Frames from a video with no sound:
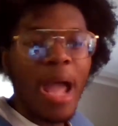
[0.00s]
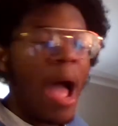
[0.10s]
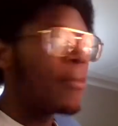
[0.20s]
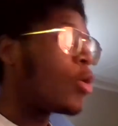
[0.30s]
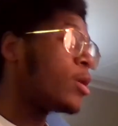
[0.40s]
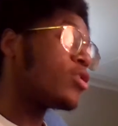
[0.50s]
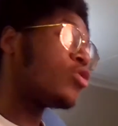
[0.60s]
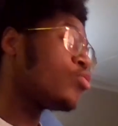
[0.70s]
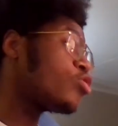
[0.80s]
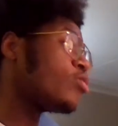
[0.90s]
I'm going
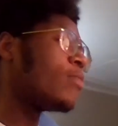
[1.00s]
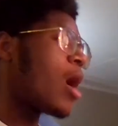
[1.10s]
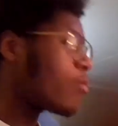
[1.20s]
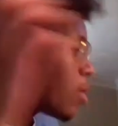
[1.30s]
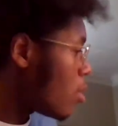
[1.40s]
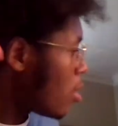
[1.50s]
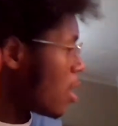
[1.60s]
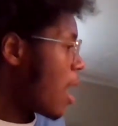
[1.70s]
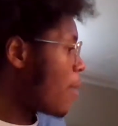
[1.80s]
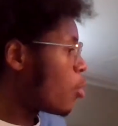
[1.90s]

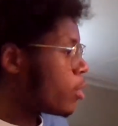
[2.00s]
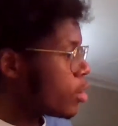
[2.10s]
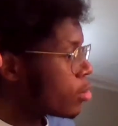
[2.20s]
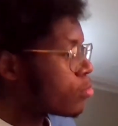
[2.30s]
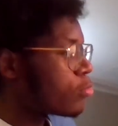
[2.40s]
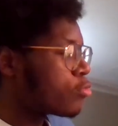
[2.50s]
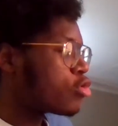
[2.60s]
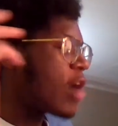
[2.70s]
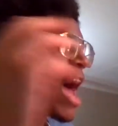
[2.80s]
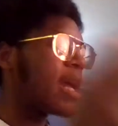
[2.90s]
to
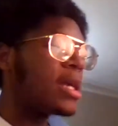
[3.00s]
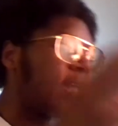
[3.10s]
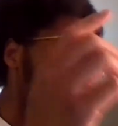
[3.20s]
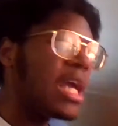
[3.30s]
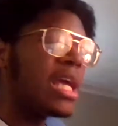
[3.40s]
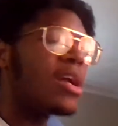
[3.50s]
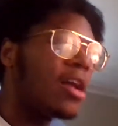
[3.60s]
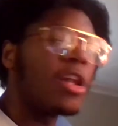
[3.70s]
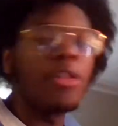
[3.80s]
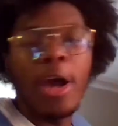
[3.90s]
try to get in
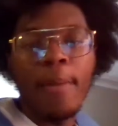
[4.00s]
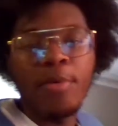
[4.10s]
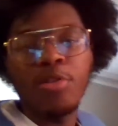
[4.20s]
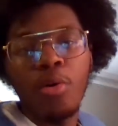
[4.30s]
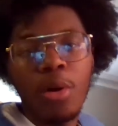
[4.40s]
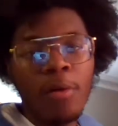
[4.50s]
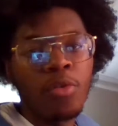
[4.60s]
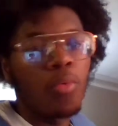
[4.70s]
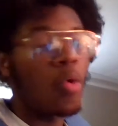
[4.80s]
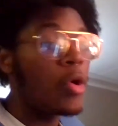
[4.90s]
another episode of
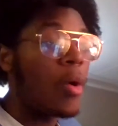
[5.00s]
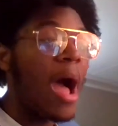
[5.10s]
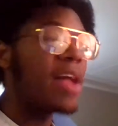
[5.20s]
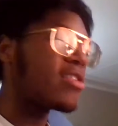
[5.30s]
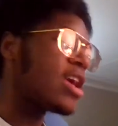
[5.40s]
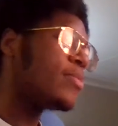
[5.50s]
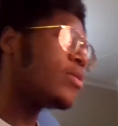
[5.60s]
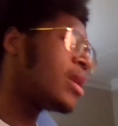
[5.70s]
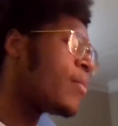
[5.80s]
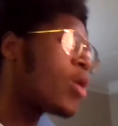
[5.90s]
the Royal High Table,
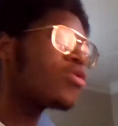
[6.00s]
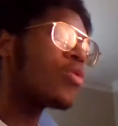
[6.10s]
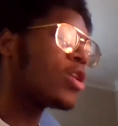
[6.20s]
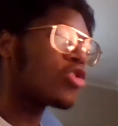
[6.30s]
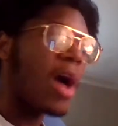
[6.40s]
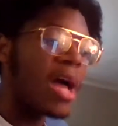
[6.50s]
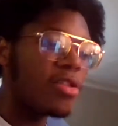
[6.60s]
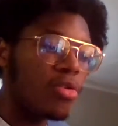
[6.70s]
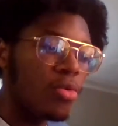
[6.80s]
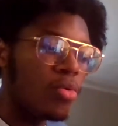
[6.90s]
and I'm also going to try
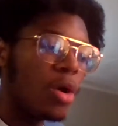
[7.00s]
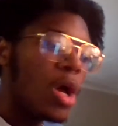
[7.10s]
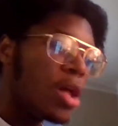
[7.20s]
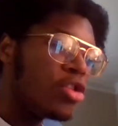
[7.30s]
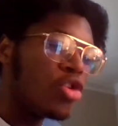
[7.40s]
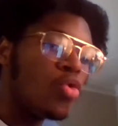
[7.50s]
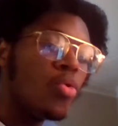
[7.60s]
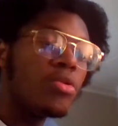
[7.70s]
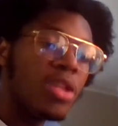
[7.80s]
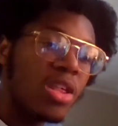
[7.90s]
to do
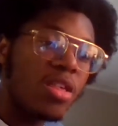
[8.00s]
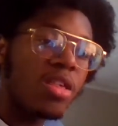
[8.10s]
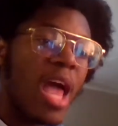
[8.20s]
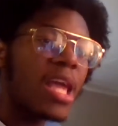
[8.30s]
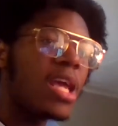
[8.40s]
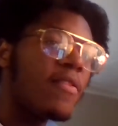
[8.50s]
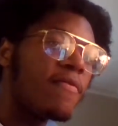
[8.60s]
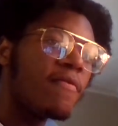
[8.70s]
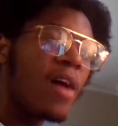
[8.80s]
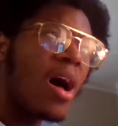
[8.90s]
the second
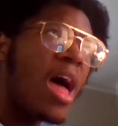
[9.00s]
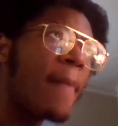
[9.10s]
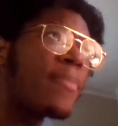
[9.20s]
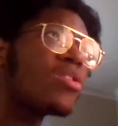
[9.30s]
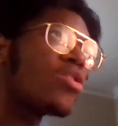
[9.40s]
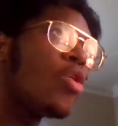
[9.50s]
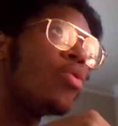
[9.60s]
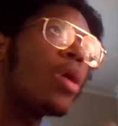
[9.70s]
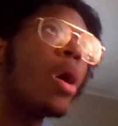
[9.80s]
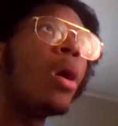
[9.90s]

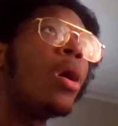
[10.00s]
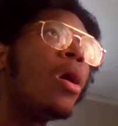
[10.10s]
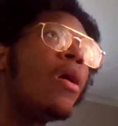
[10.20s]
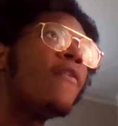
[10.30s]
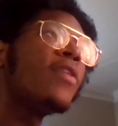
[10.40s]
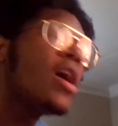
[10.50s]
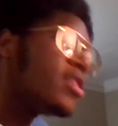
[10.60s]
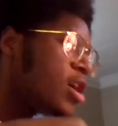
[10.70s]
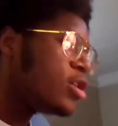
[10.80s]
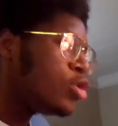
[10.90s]
episode of
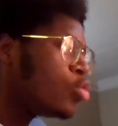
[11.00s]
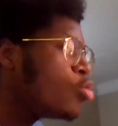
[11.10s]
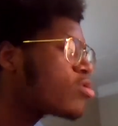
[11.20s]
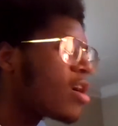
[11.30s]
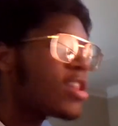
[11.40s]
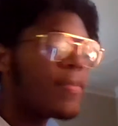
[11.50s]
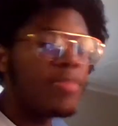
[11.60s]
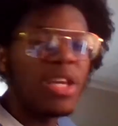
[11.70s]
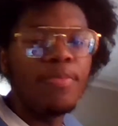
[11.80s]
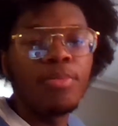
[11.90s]
the News of the
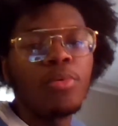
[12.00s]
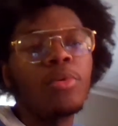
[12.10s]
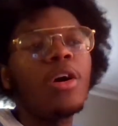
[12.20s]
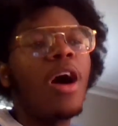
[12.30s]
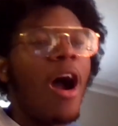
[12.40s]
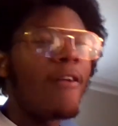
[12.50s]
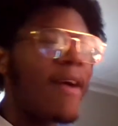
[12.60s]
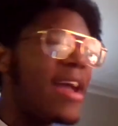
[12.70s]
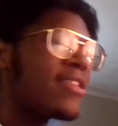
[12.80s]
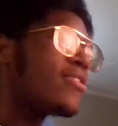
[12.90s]
People.
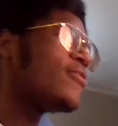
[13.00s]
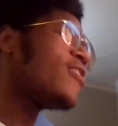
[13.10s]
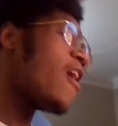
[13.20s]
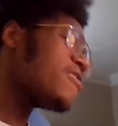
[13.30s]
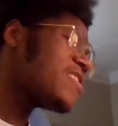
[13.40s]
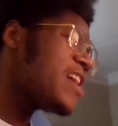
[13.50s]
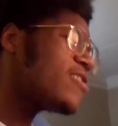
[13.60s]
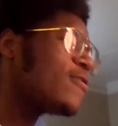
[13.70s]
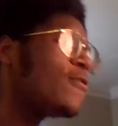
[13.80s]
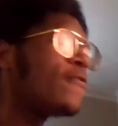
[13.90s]
Alright, so y'all stay
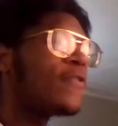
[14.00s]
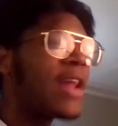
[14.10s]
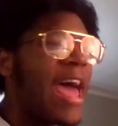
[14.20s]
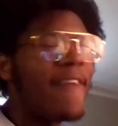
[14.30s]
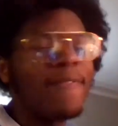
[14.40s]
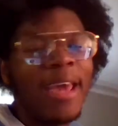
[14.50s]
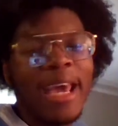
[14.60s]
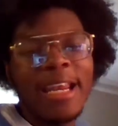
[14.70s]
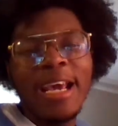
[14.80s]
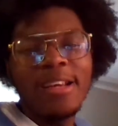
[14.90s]
tuned for that,
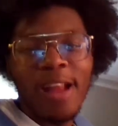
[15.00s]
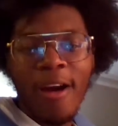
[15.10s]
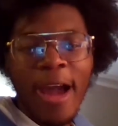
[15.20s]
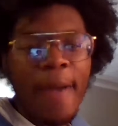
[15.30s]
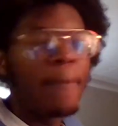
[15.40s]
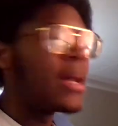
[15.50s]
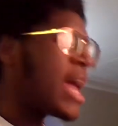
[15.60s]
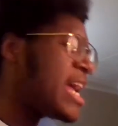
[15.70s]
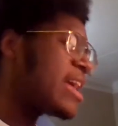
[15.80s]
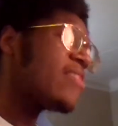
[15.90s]
man. Alright, but
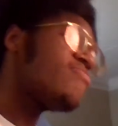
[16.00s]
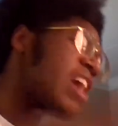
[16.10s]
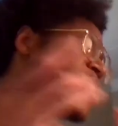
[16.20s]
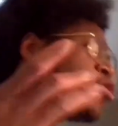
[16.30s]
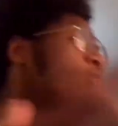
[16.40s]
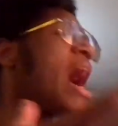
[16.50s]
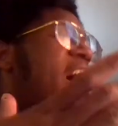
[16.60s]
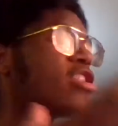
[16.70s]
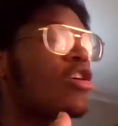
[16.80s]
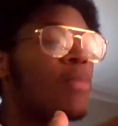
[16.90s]
hey, thank you
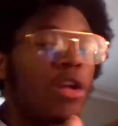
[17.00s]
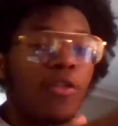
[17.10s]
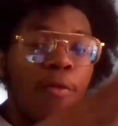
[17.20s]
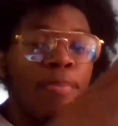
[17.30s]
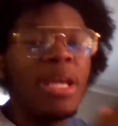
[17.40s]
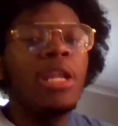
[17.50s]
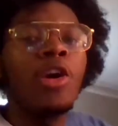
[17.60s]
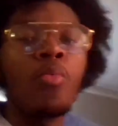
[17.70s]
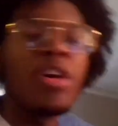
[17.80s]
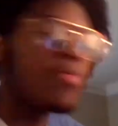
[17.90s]
guys so much for being
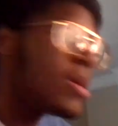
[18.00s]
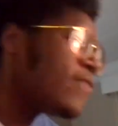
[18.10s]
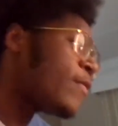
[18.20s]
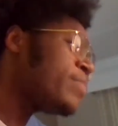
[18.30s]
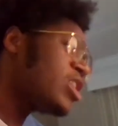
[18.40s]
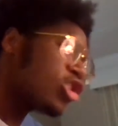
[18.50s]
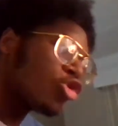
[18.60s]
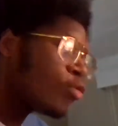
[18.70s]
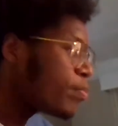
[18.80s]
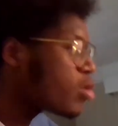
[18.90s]
here with me, for being
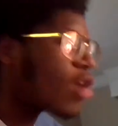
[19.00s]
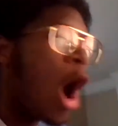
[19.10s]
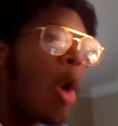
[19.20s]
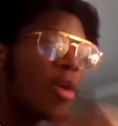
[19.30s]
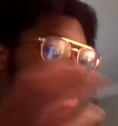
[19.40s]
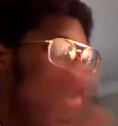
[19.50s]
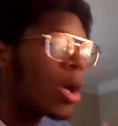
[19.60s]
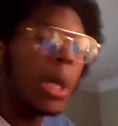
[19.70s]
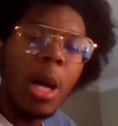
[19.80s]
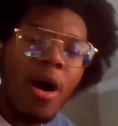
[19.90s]
troopers, always showing
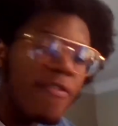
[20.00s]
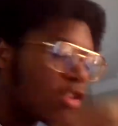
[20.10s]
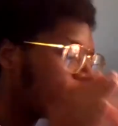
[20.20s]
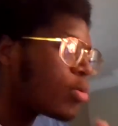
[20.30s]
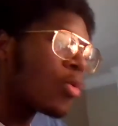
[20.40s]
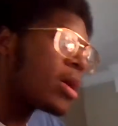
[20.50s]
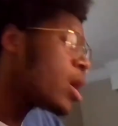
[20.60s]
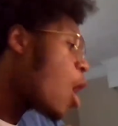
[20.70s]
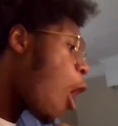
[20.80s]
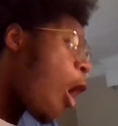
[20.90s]
love, support,
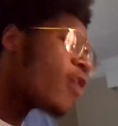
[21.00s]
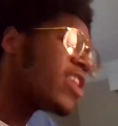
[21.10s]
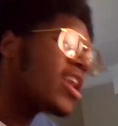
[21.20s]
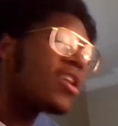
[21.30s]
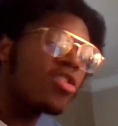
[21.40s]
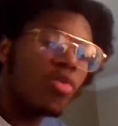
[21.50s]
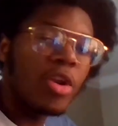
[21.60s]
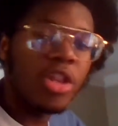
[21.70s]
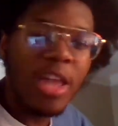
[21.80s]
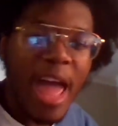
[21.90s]
all that other sort
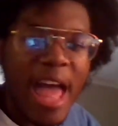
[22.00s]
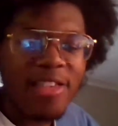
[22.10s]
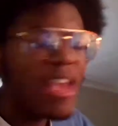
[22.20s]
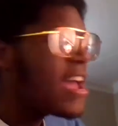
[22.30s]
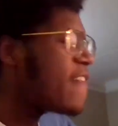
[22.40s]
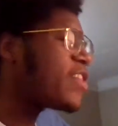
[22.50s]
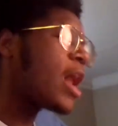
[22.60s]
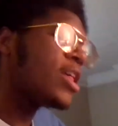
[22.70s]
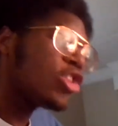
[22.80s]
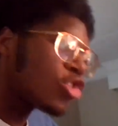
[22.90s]
of jazz. If
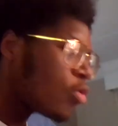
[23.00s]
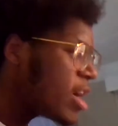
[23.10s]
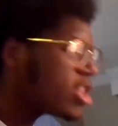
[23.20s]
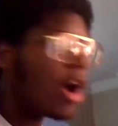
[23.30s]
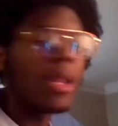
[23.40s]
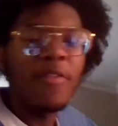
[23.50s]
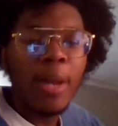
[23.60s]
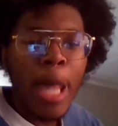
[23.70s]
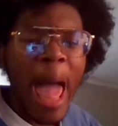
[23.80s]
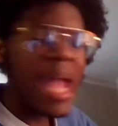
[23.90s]
y'all enjoyed, y'all leave
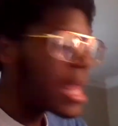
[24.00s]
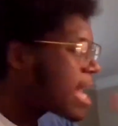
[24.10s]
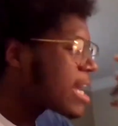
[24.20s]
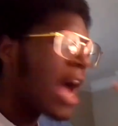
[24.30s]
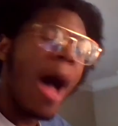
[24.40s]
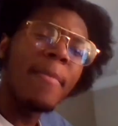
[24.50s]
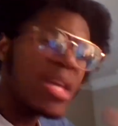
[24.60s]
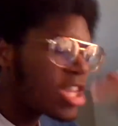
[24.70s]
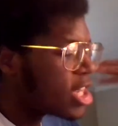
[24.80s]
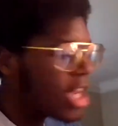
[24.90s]
a like, comment,
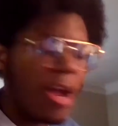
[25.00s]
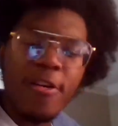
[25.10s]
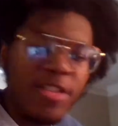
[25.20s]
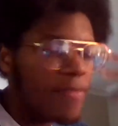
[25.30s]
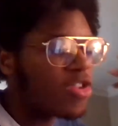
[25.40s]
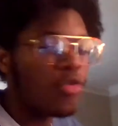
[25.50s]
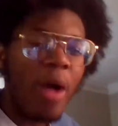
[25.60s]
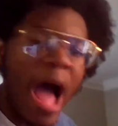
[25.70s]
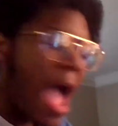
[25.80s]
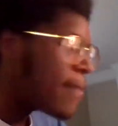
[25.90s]
share,
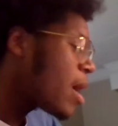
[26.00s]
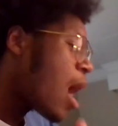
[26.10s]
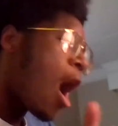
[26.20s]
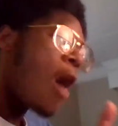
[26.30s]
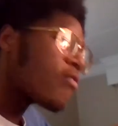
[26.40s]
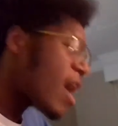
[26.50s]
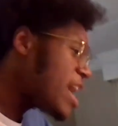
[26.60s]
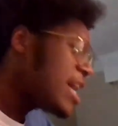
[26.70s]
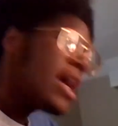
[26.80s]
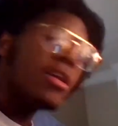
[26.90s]
subscribe,
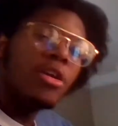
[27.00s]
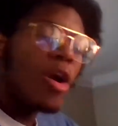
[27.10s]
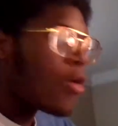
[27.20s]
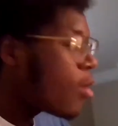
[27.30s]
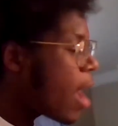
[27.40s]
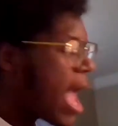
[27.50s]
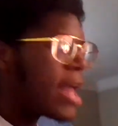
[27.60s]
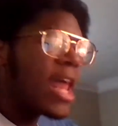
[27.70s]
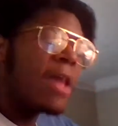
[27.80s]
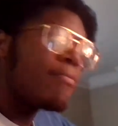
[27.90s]
alright, you know,
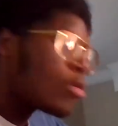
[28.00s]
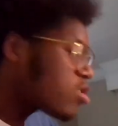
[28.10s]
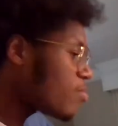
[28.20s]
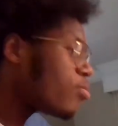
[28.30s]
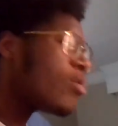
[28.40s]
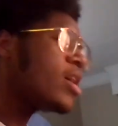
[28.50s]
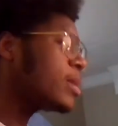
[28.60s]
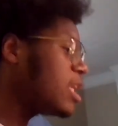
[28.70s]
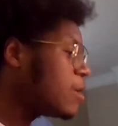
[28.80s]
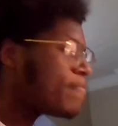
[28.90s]
and most
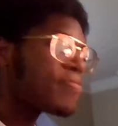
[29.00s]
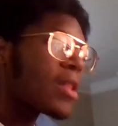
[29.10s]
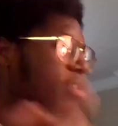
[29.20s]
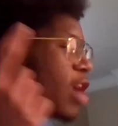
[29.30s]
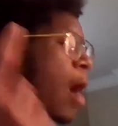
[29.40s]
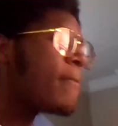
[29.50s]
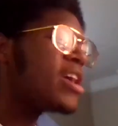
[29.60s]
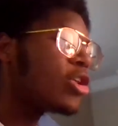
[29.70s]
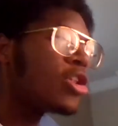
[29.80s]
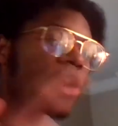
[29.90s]
importantly, y'all
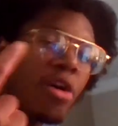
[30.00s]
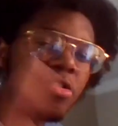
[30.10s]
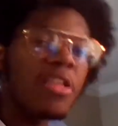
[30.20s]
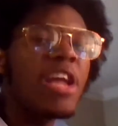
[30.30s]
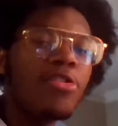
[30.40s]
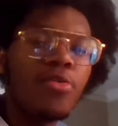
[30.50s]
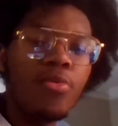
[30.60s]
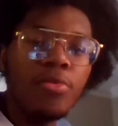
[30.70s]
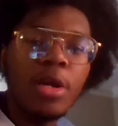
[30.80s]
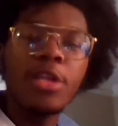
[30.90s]
make sure that y'all stay
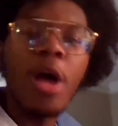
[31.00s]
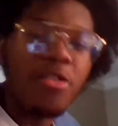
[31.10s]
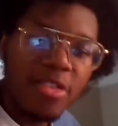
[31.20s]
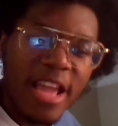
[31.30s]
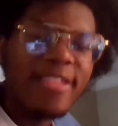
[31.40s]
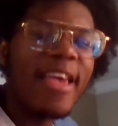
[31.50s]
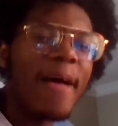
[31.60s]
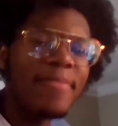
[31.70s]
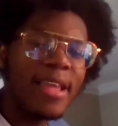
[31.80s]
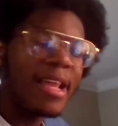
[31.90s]
tuned, y'all stay
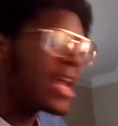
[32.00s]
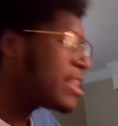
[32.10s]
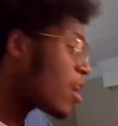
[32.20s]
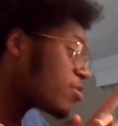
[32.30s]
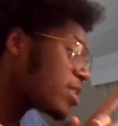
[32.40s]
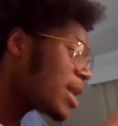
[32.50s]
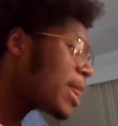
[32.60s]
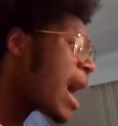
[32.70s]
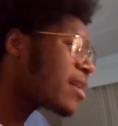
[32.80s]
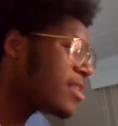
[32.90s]
tapped in, and y'all stay
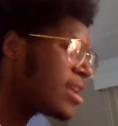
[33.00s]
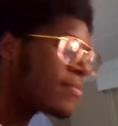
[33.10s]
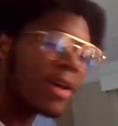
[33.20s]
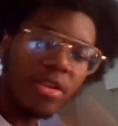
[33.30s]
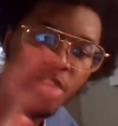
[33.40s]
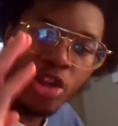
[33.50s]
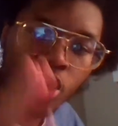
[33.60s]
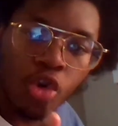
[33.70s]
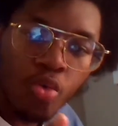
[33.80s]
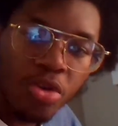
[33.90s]
locked in, because the
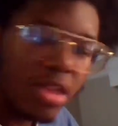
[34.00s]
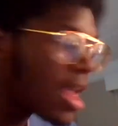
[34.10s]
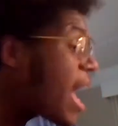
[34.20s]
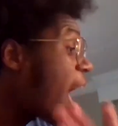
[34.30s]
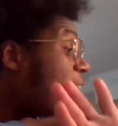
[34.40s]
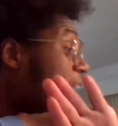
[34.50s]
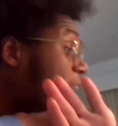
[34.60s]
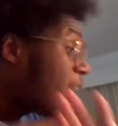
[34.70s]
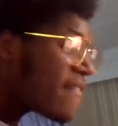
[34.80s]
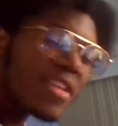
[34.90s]
juice
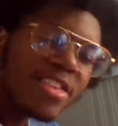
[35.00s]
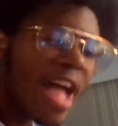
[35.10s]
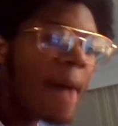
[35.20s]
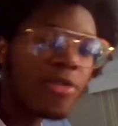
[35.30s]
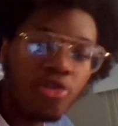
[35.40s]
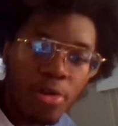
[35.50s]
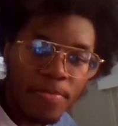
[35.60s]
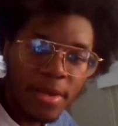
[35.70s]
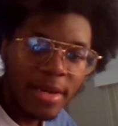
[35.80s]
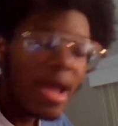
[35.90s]
never stops
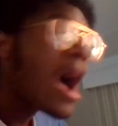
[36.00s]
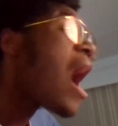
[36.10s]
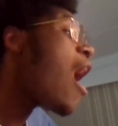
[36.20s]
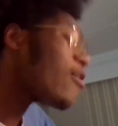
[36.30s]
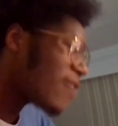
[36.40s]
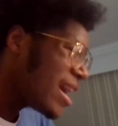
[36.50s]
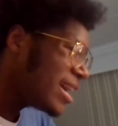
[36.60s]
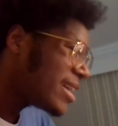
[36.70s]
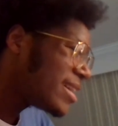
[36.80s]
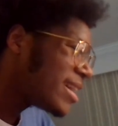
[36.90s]
dripping. Alright?